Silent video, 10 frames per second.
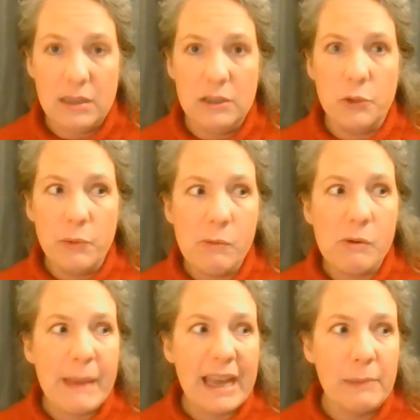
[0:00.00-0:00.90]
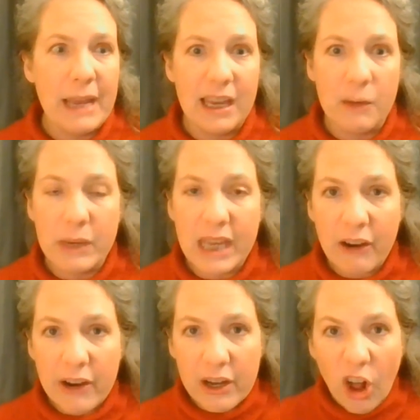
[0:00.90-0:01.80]
So we were backpacking. We
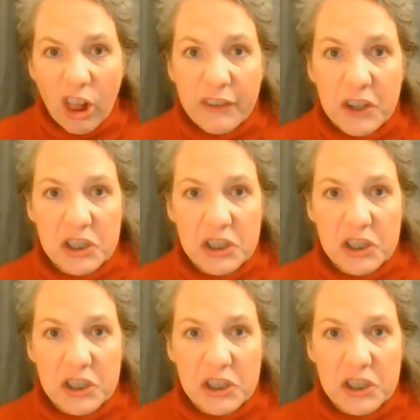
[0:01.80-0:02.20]
carried all of our